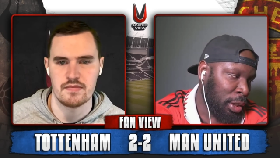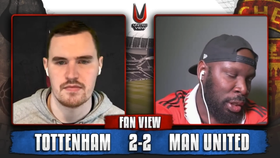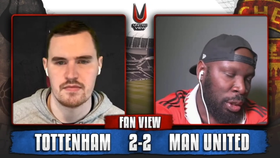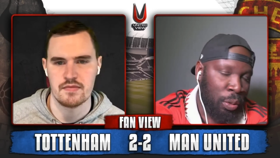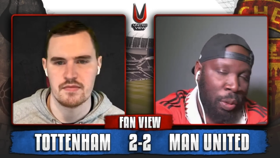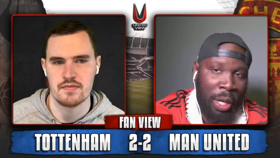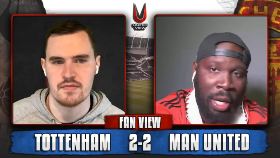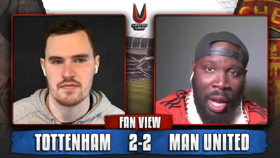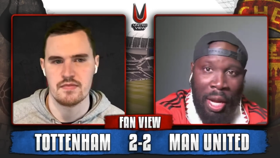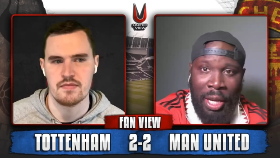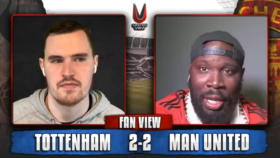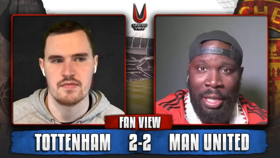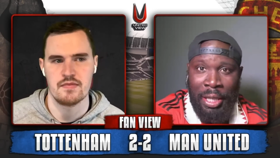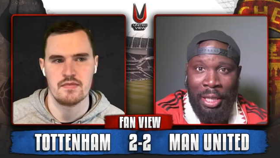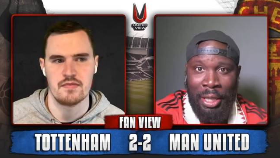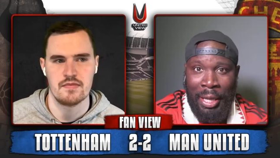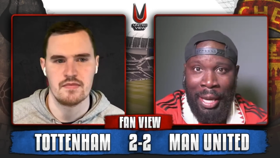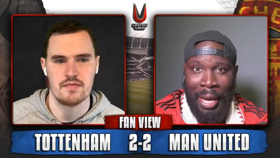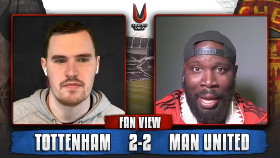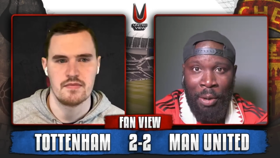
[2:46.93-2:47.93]
Speaker 1: we're lucky
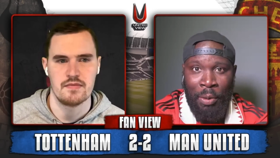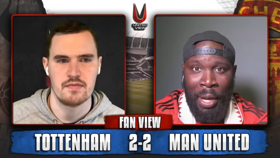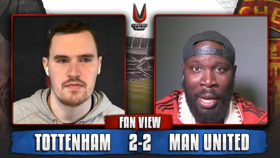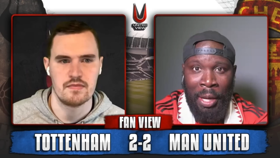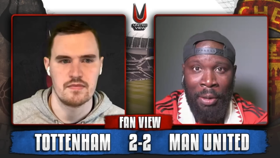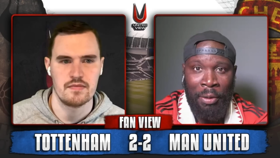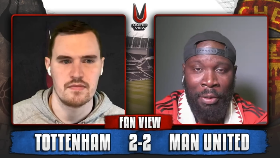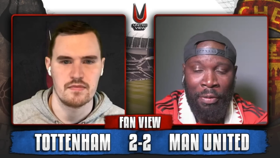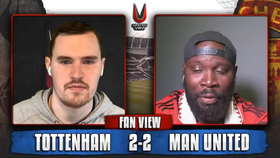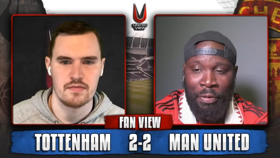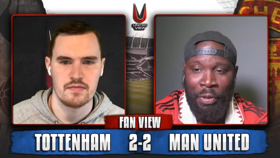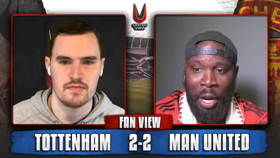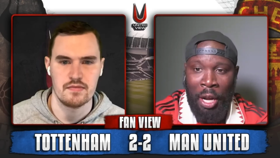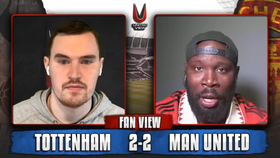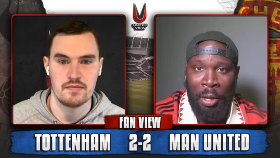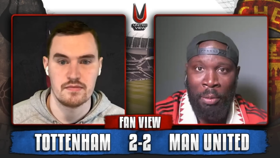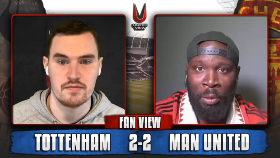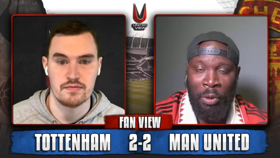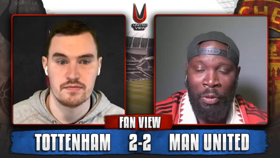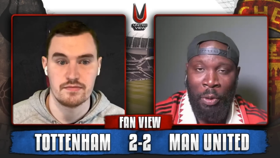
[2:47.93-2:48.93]
to get away with
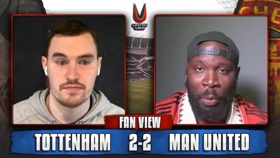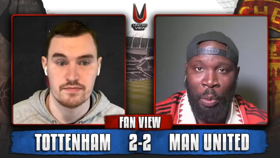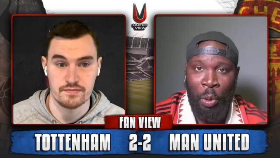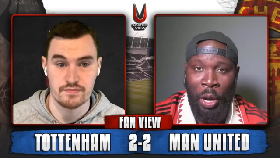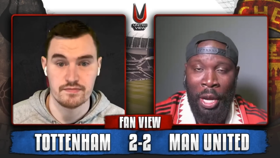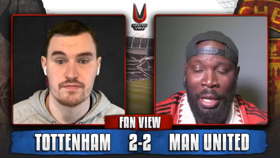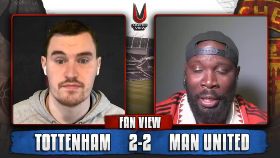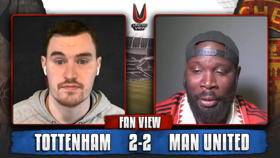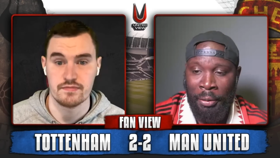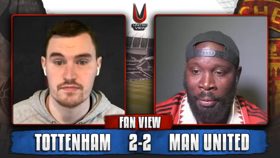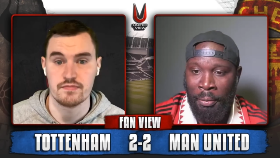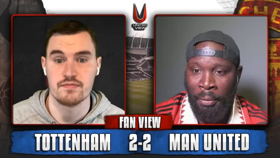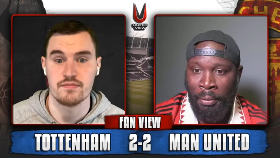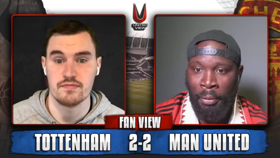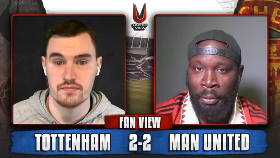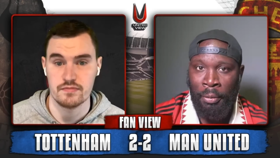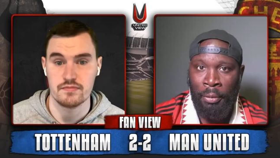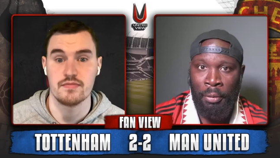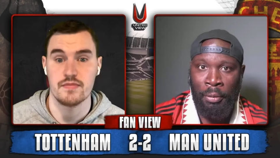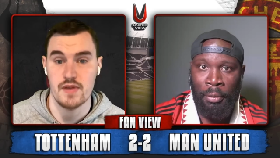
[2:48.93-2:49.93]
a point.
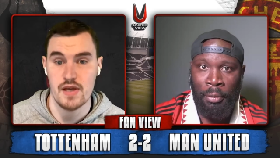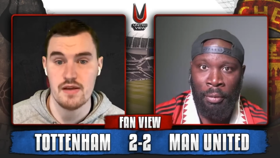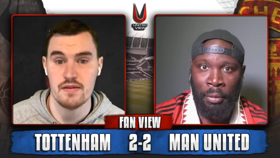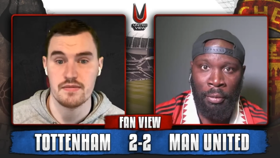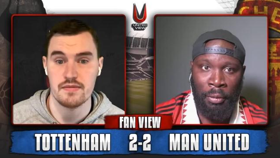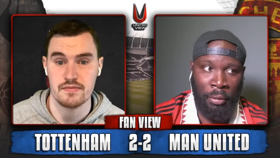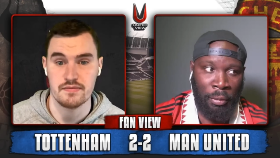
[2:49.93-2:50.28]
Yeah,